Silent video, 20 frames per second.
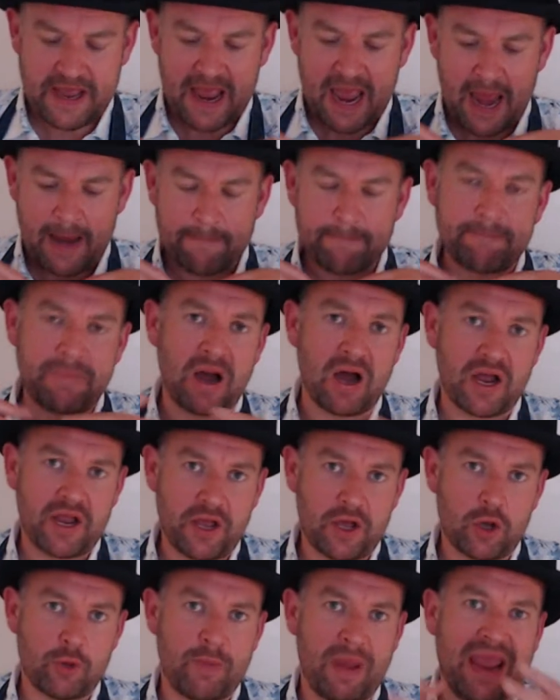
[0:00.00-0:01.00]
a
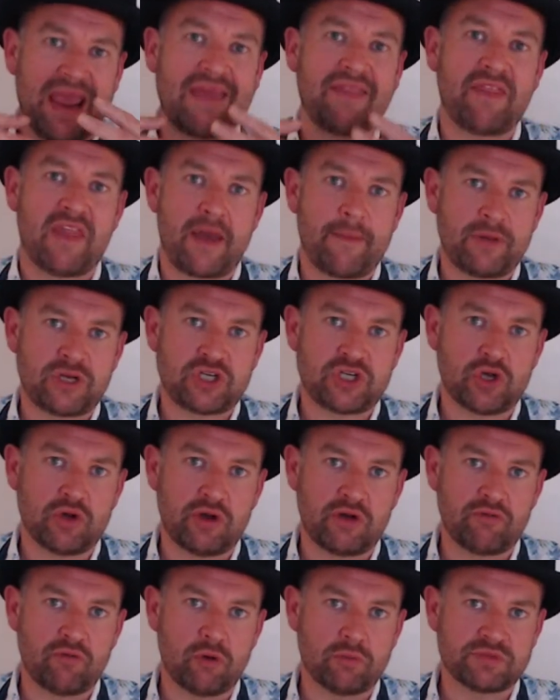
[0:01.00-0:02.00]
biome in their
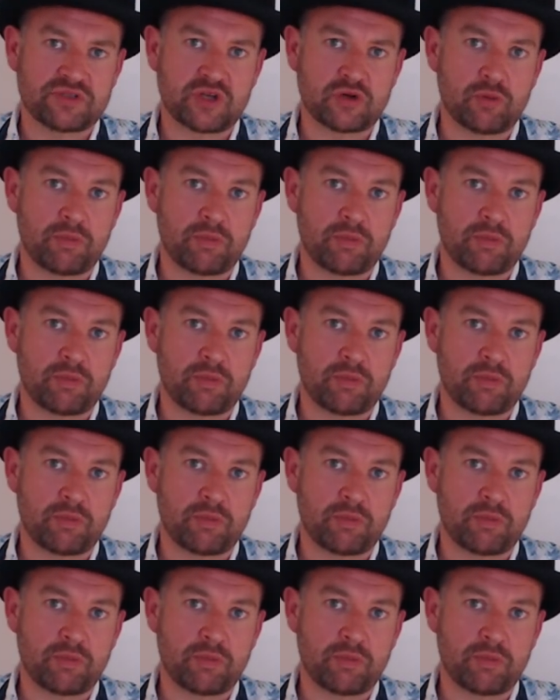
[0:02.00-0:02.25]
maturing rooms that